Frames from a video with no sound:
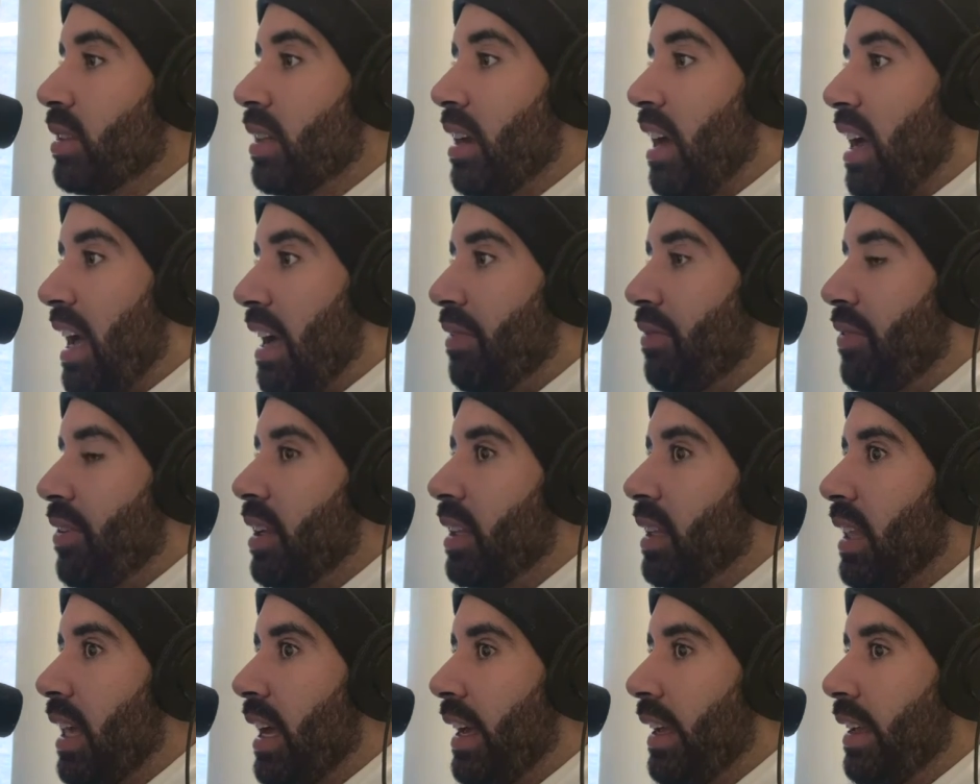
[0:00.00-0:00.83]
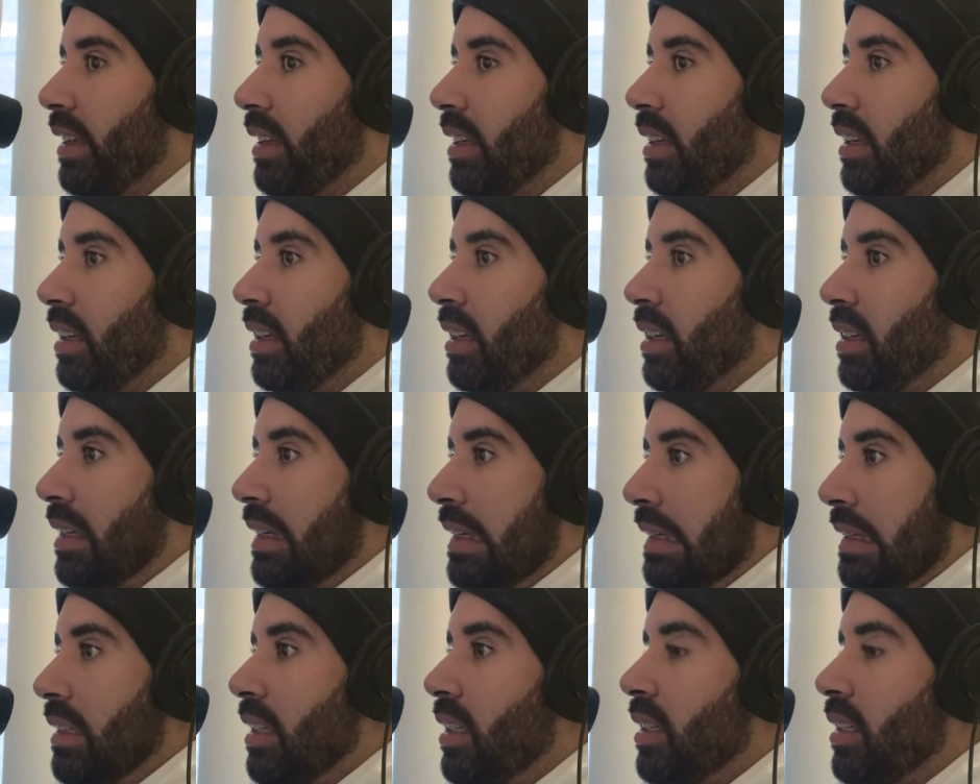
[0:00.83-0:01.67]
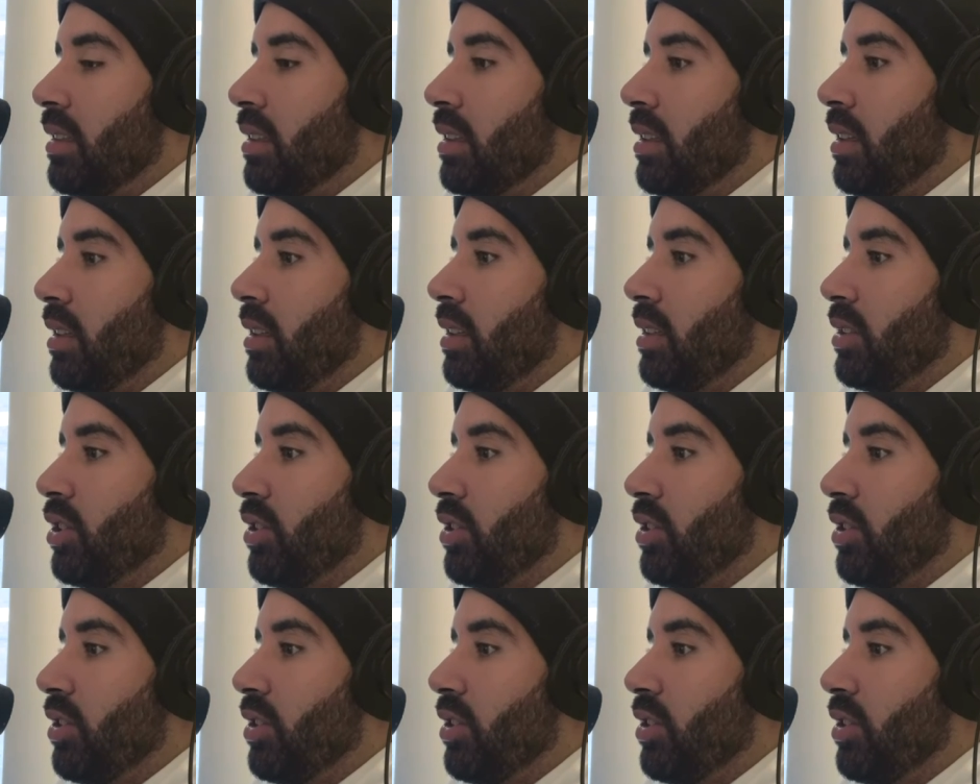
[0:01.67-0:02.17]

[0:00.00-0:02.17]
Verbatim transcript: I, I feel like the